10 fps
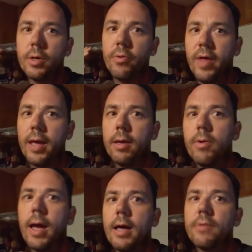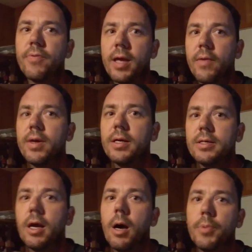So thank you guys for giving
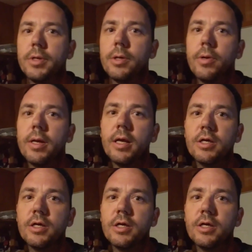us the opportunity